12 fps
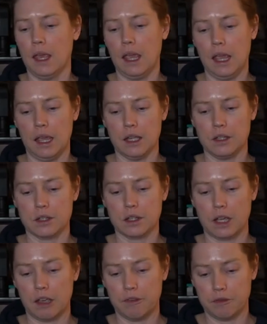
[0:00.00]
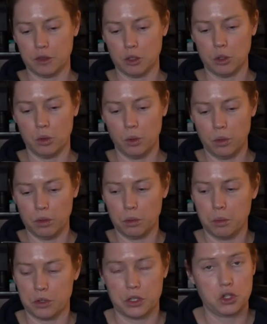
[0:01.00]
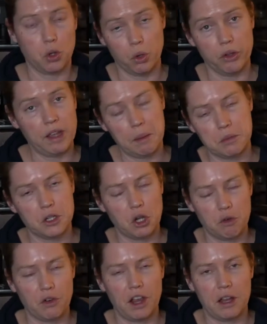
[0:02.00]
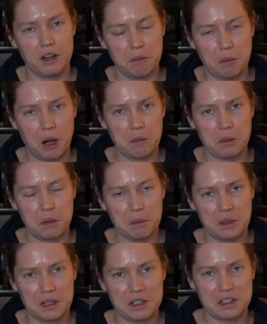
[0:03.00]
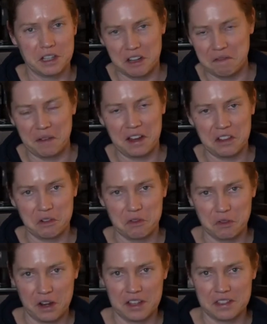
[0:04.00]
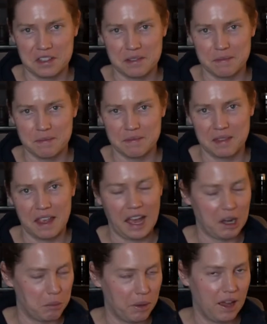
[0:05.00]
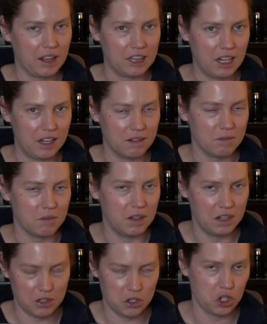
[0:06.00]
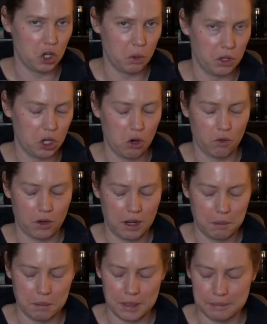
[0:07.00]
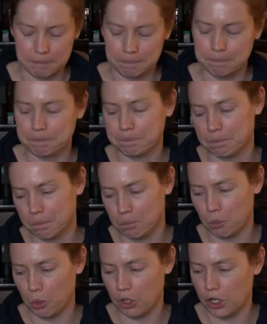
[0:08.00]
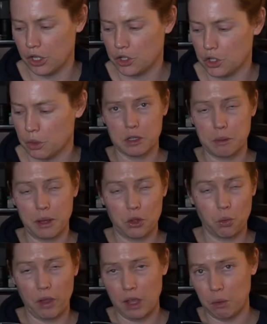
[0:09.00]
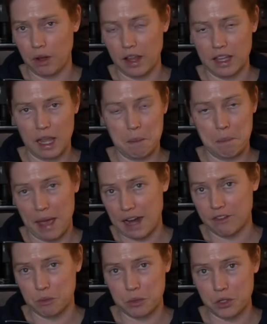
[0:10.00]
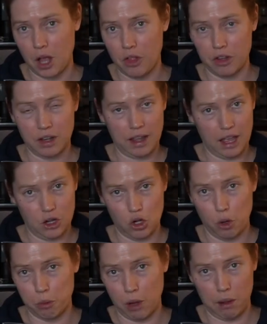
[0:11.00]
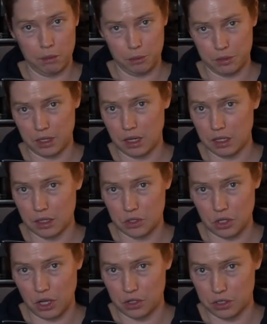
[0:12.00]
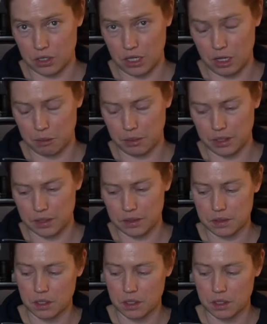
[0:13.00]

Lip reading: and I flew with a totally empty overhead compartment because none of my other friends had a bag that needed to go in the overhead bin. What are you going to do? By the way, when I came back from Scotland, I had no problems getting this onto the airplanes.